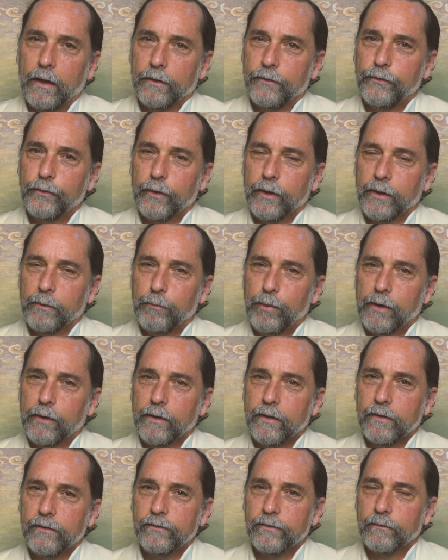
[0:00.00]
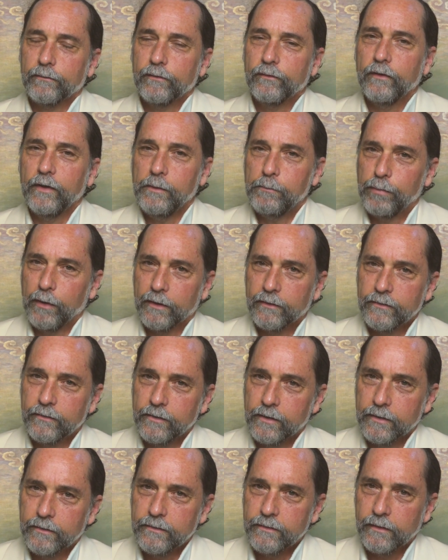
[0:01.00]
during periods of
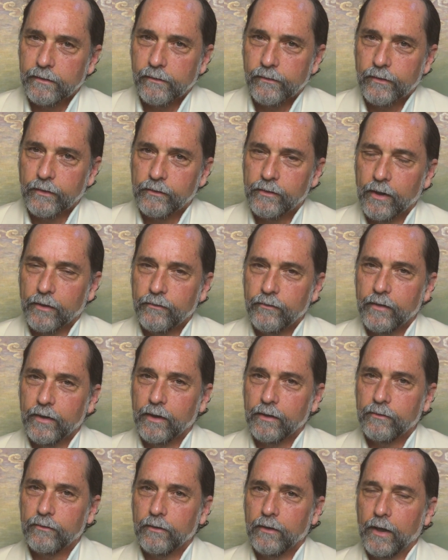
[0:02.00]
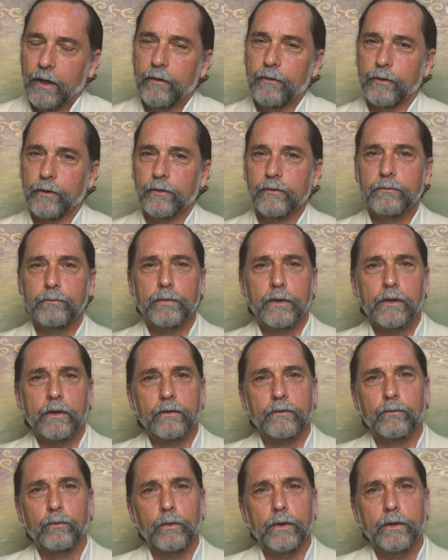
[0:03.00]
sleeplessness and suggesting it to others,
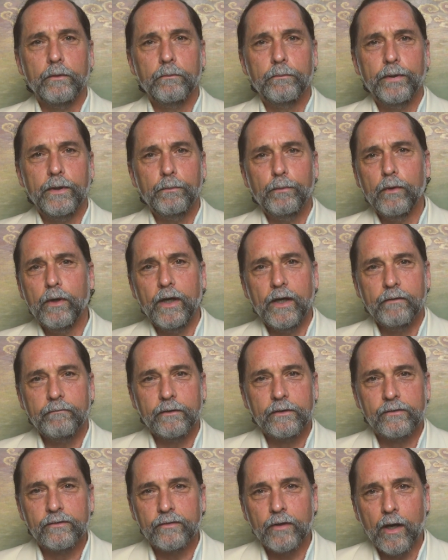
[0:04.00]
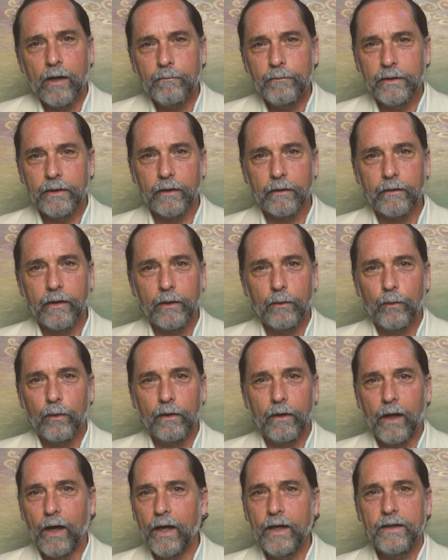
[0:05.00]
because when people have insomnia, they
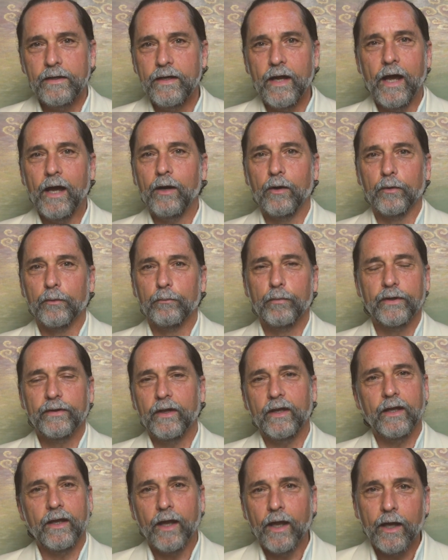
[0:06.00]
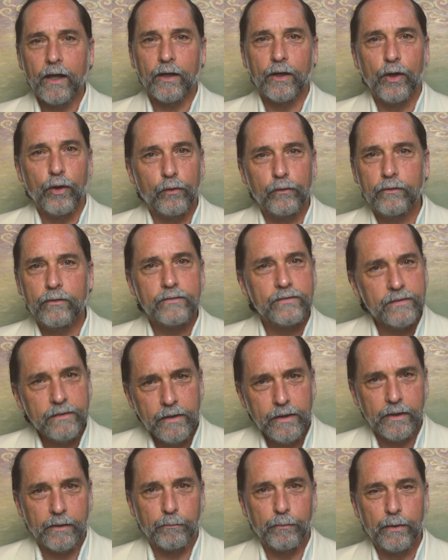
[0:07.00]
will lie down, but they can't go to
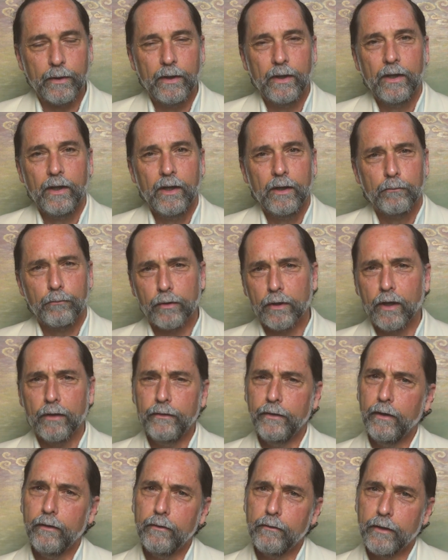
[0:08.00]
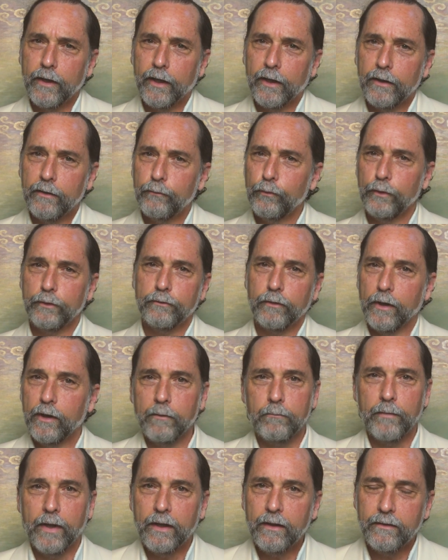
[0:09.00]
sleep. But on the other hand, if we try
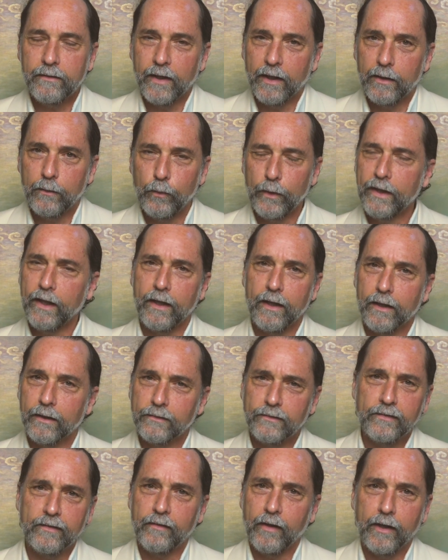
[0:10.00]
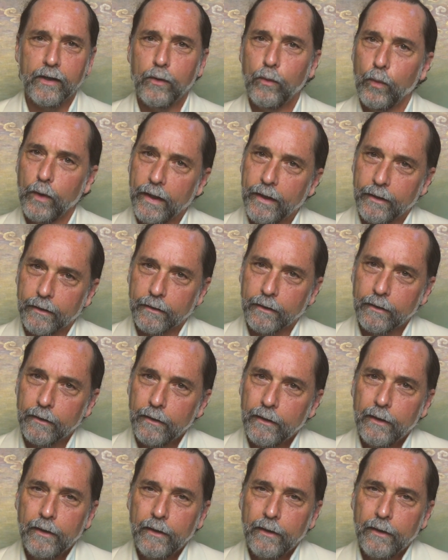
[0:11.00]
to meditate, we can't stay awake.